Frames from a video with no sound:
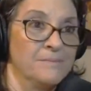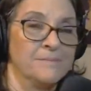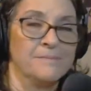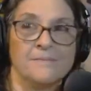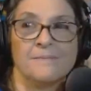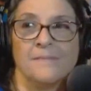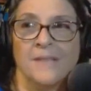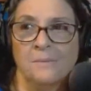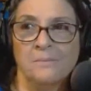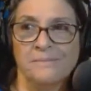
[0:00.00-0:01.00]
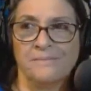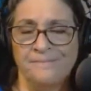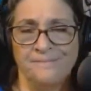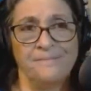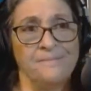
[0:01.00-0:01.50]

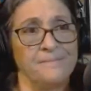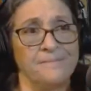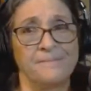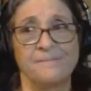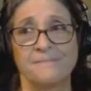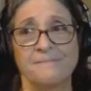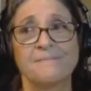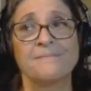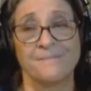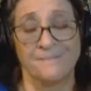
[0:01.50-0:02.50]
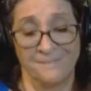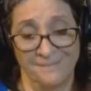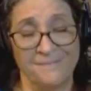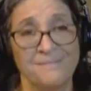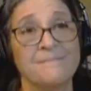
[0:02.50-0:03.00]

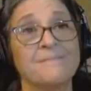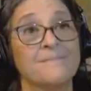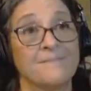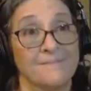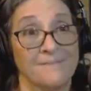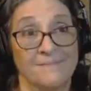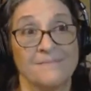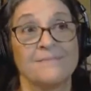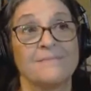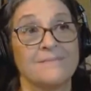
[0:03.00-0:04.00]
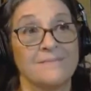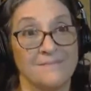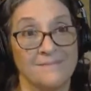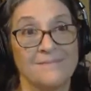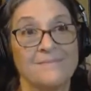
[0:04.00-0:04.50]

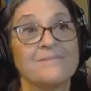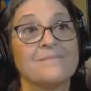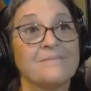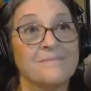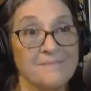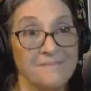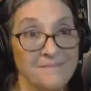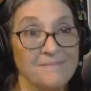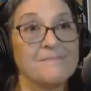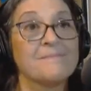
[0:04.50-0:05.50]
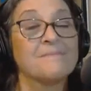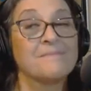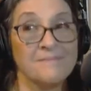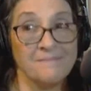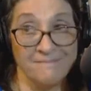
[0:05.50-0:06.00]

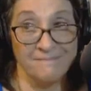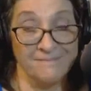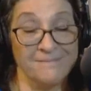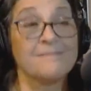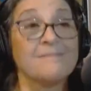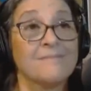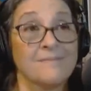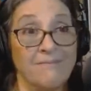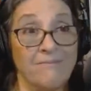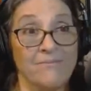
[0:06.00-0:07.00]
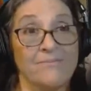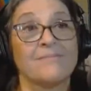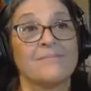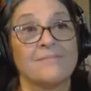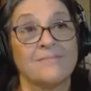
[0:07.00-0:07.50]

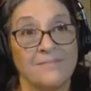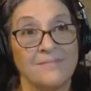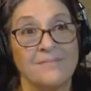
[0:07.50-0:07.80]
The person shown says nothing.